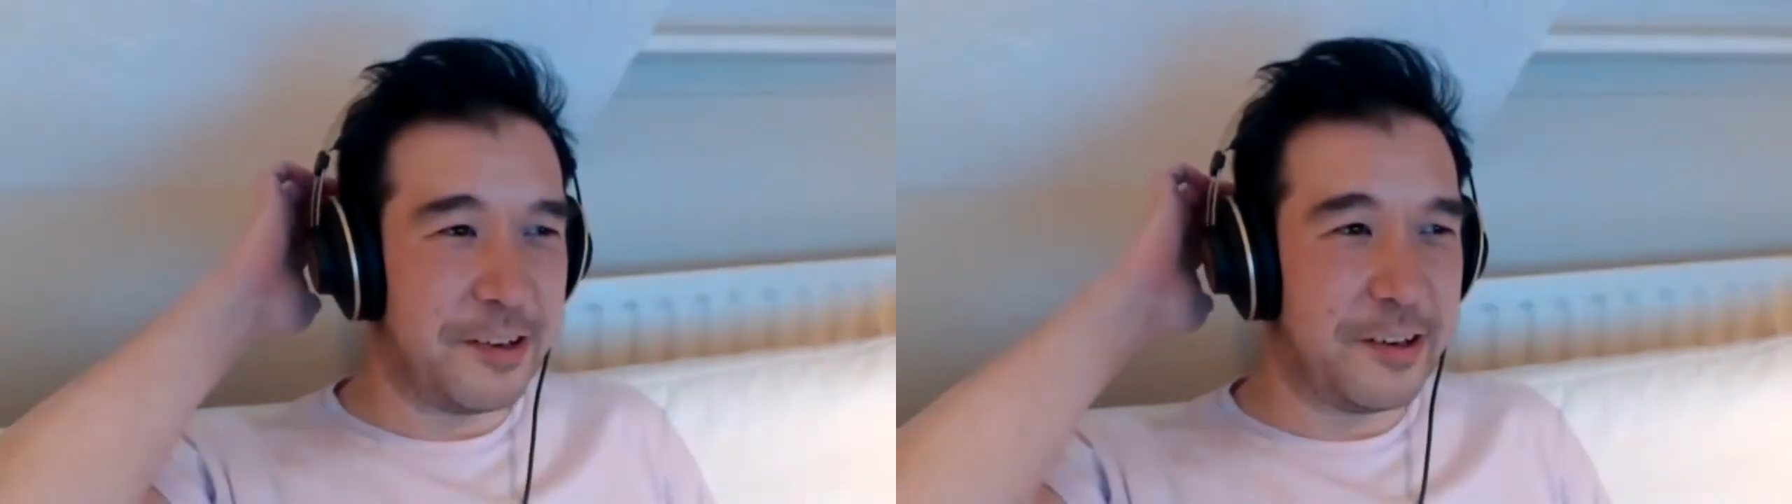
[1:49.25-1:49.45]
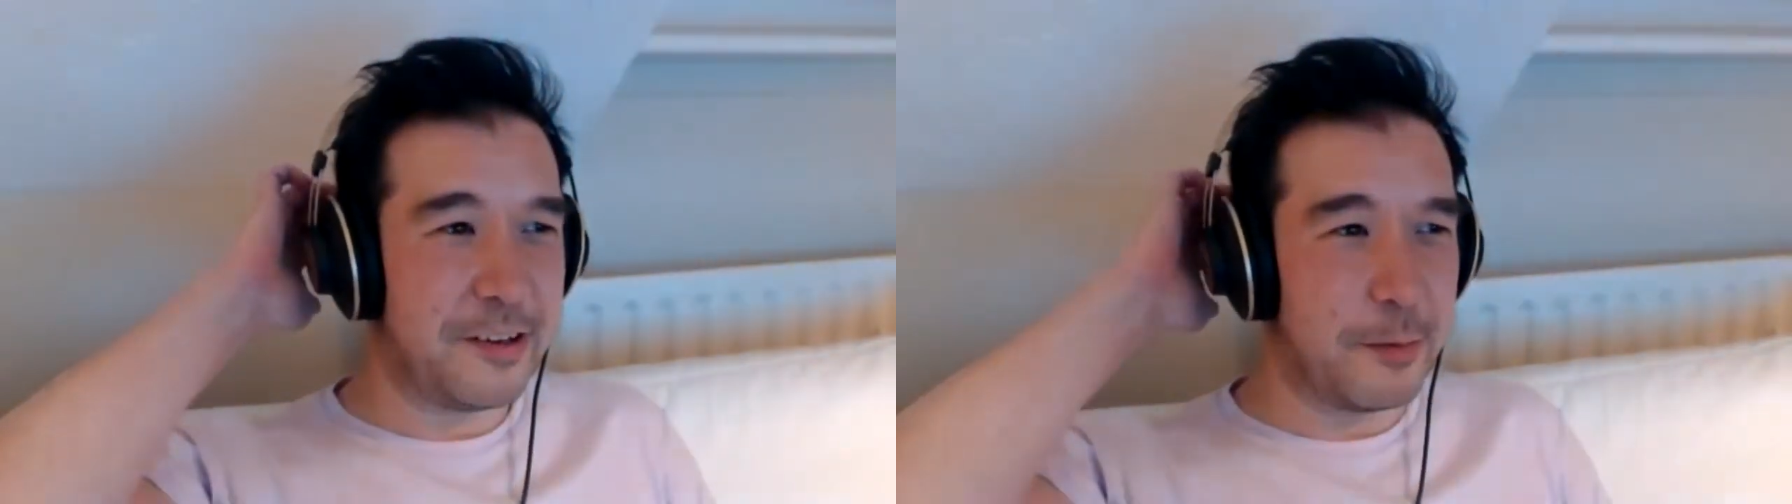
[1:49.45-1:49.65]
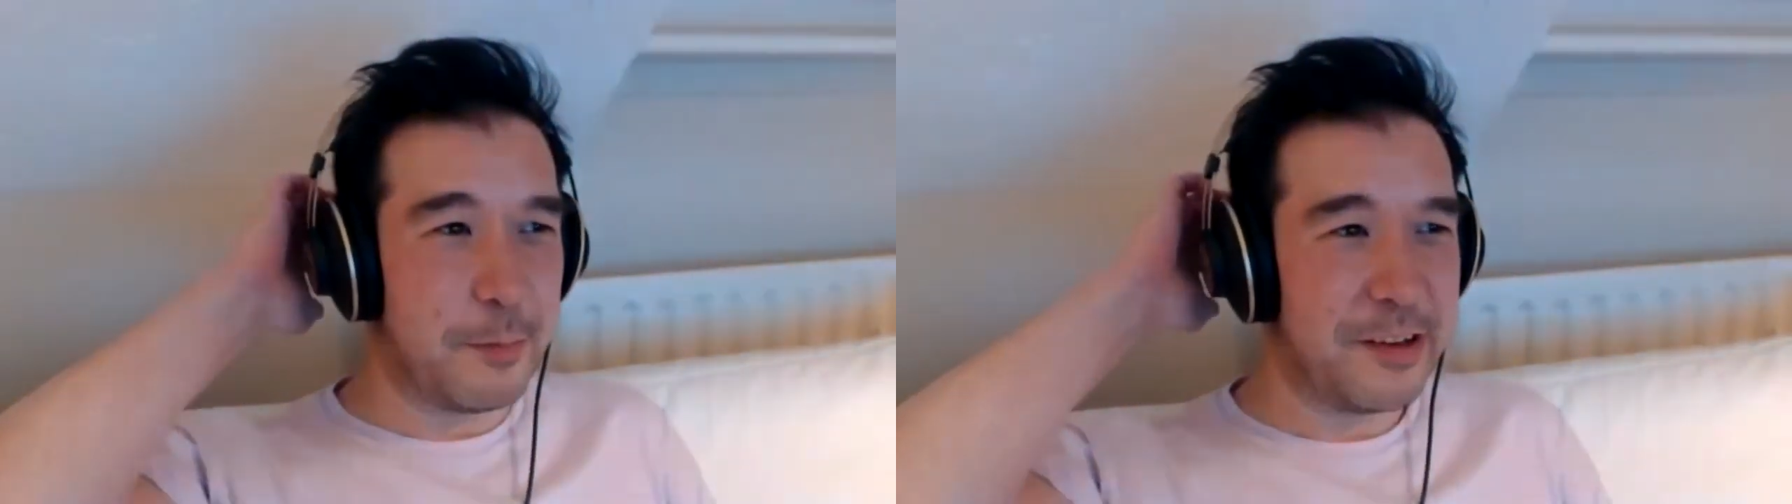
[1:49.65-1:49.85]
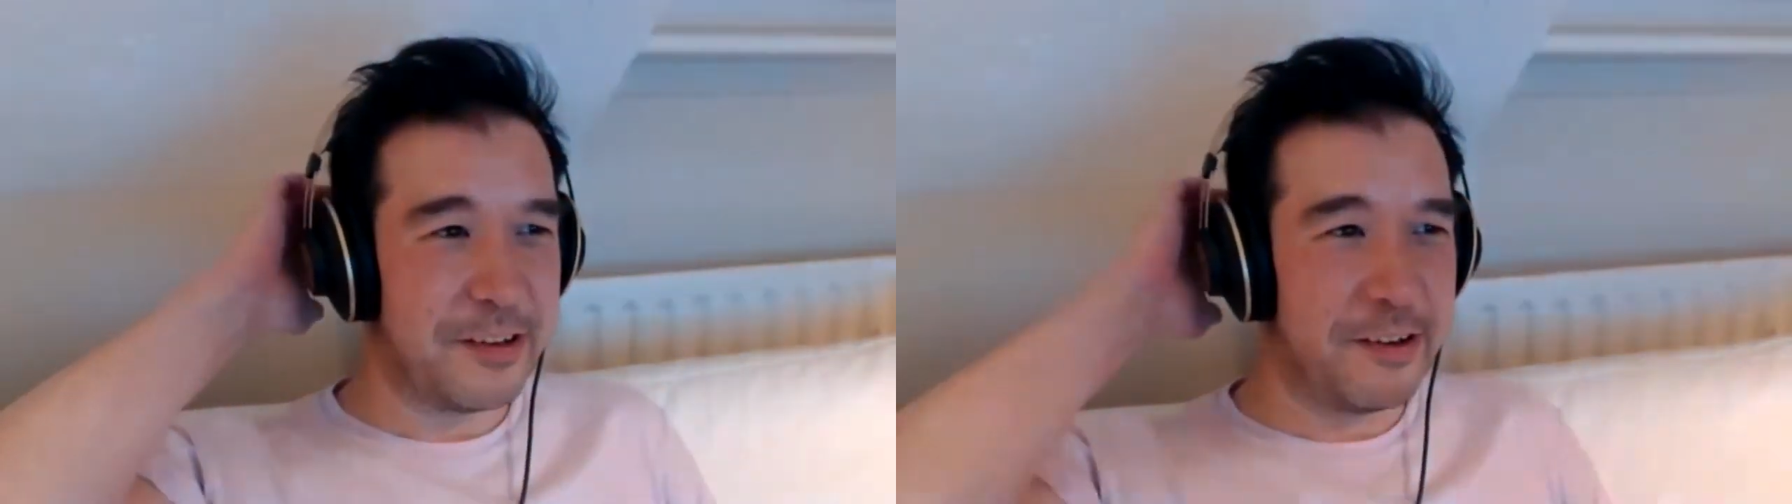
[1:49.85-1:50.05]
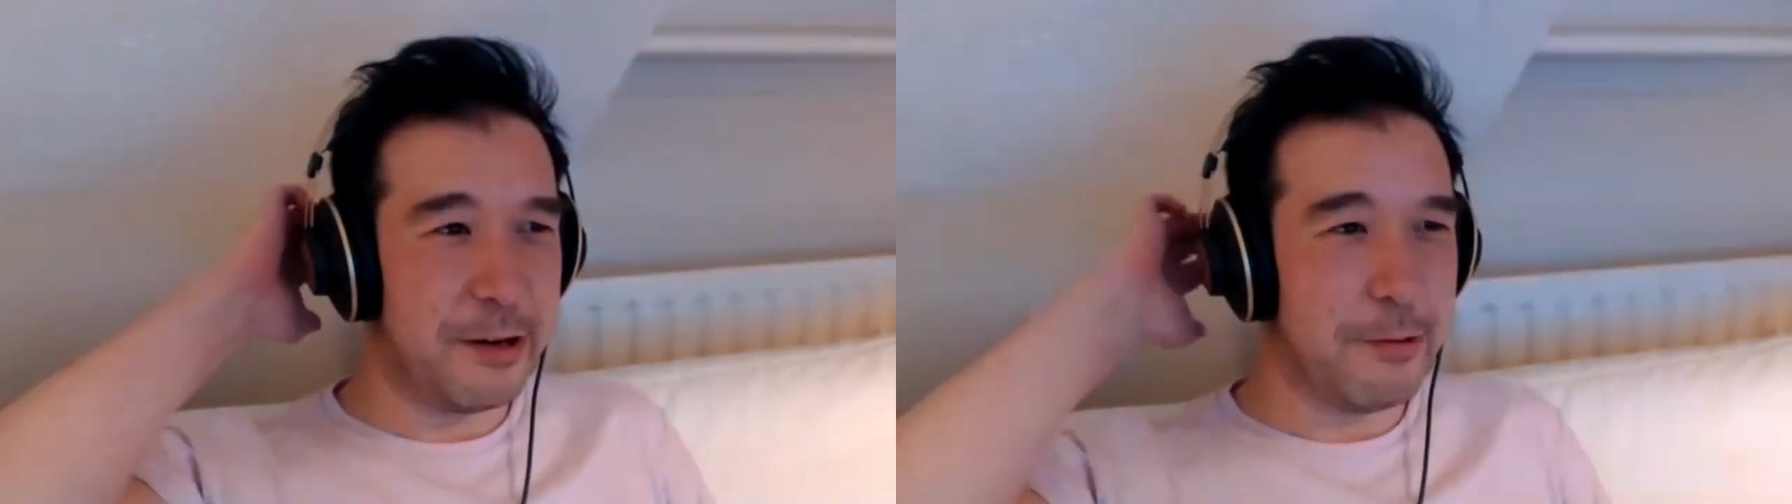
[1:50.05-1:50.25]
she does her
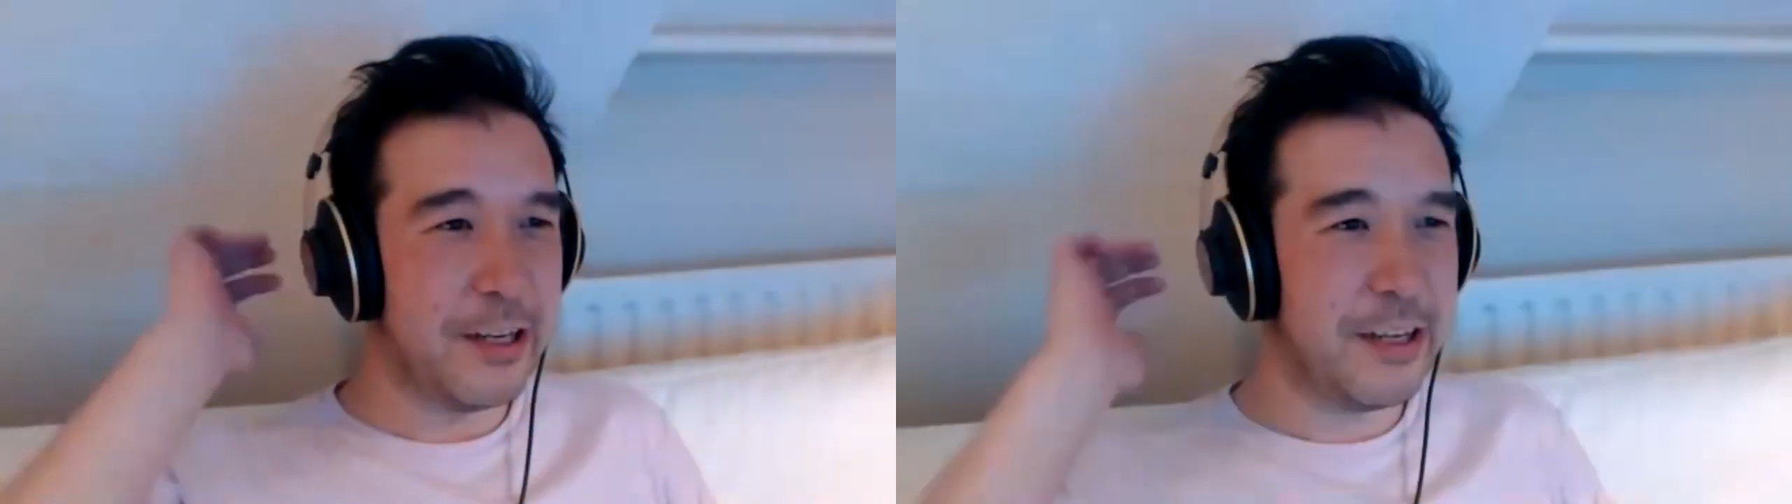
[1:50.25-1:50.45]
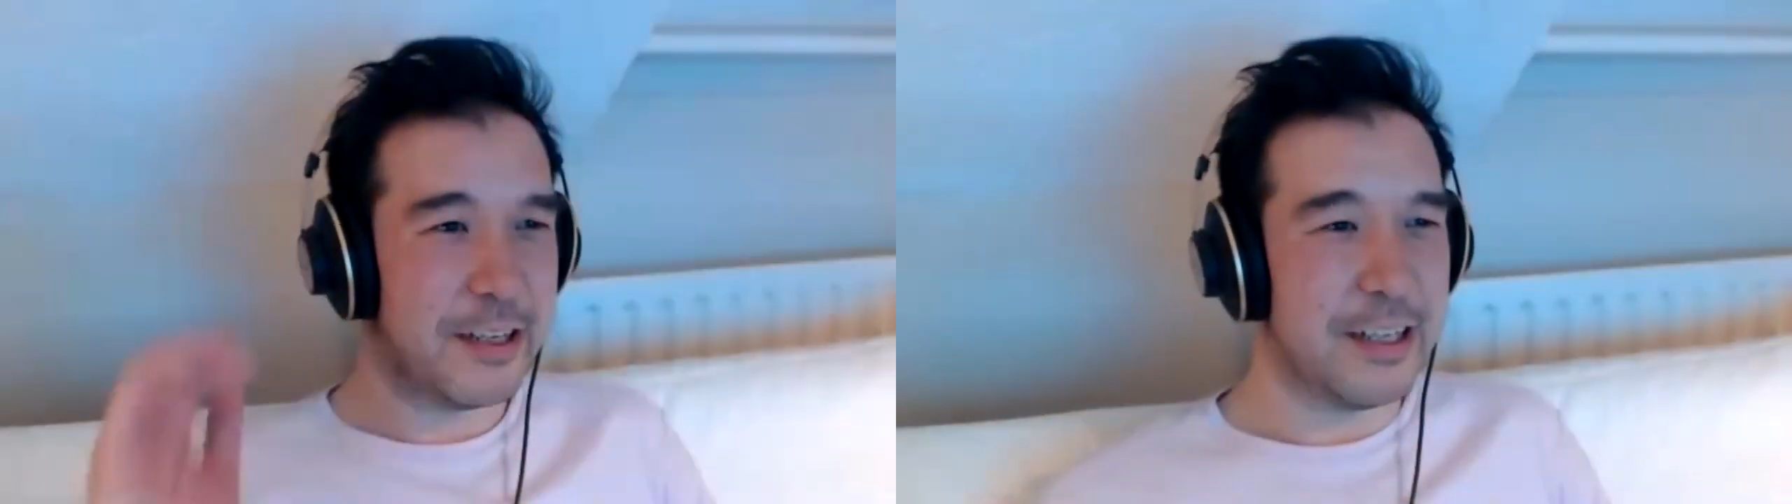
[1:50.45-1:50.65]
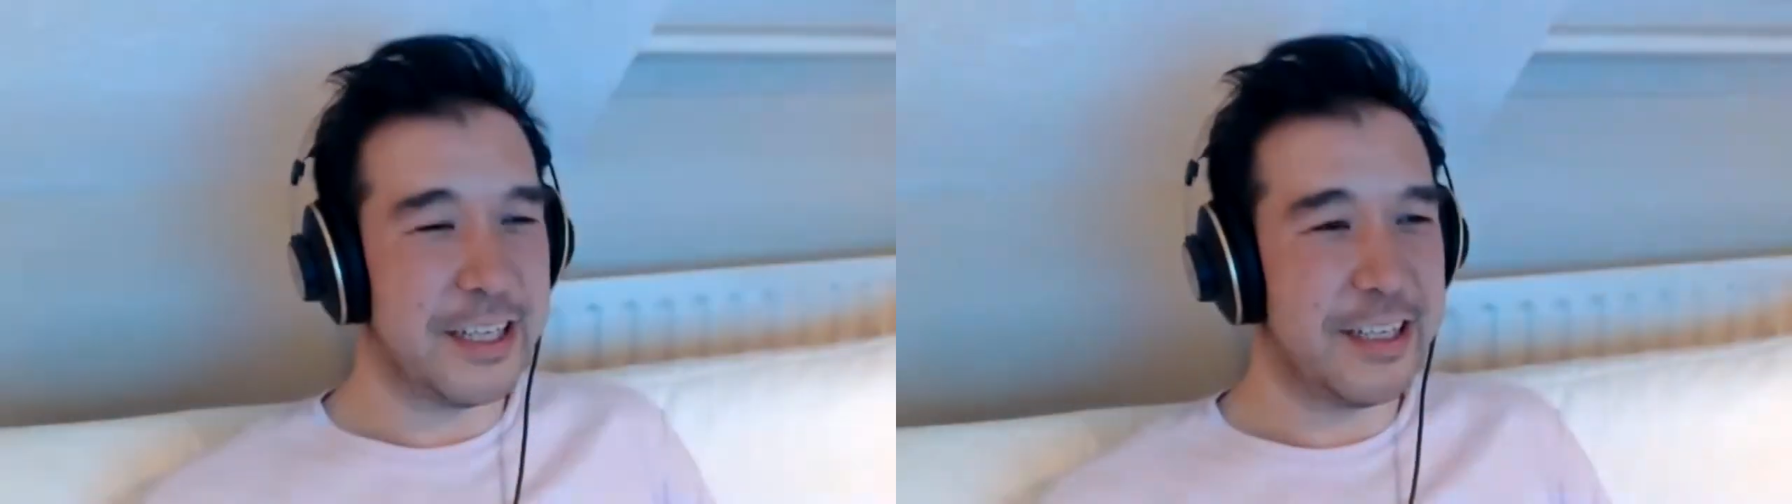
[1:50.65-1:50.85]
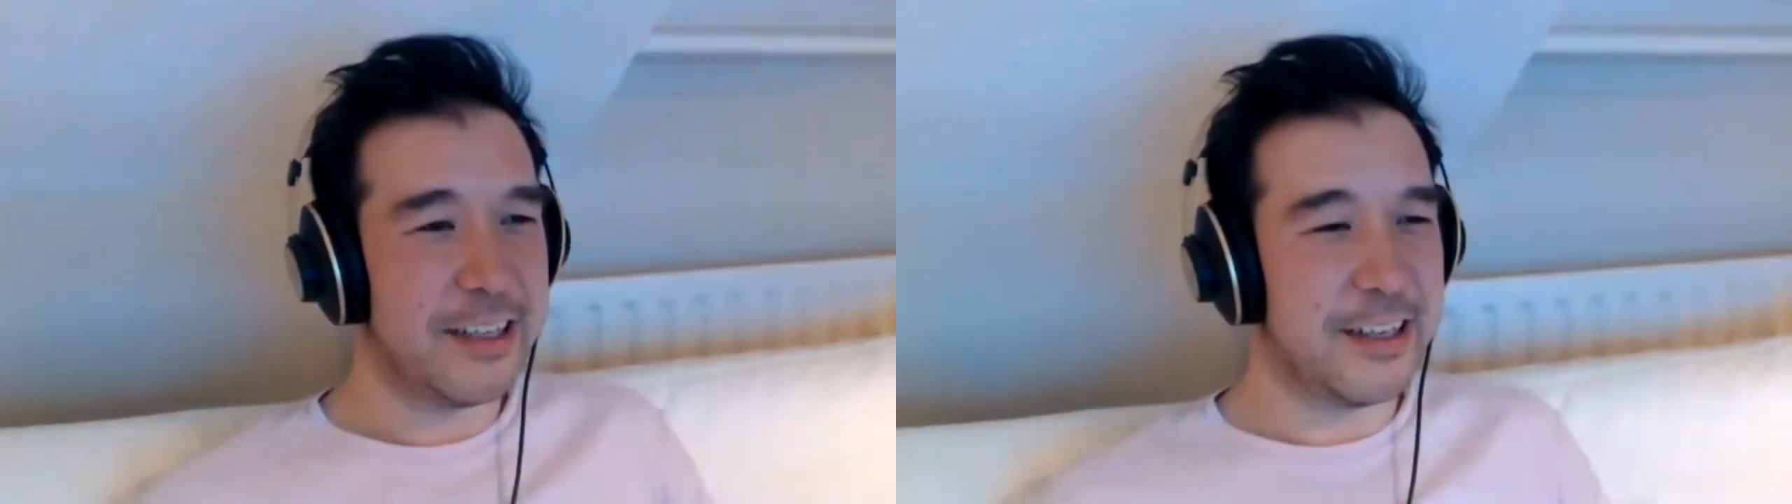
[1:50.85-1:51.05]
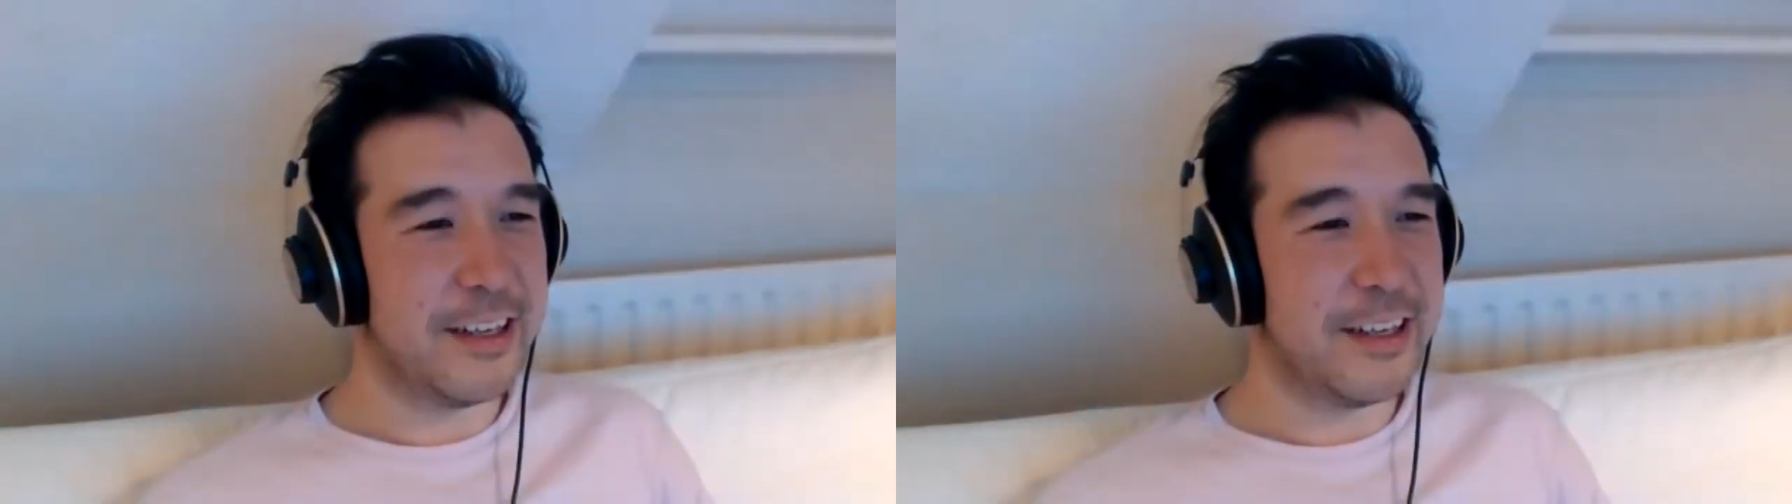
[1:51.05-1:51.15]
mercenary work? Like, you know?